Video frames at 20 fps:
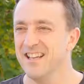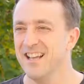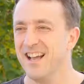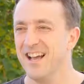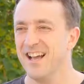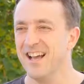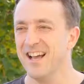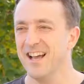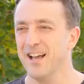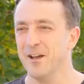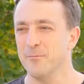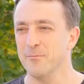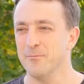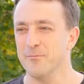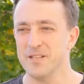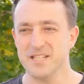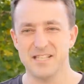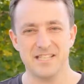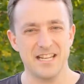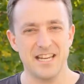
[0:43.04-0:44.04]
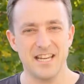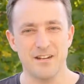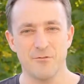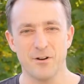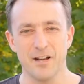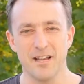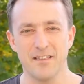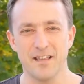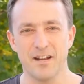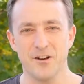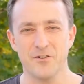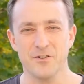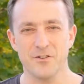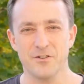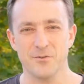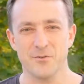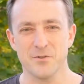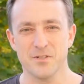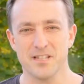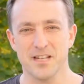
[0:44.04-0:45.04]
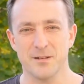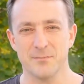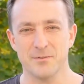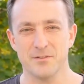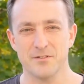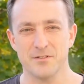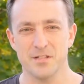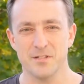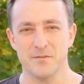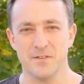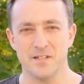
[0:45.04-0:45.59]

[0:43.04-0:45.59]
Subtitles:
the sea right there on your doorstep. Just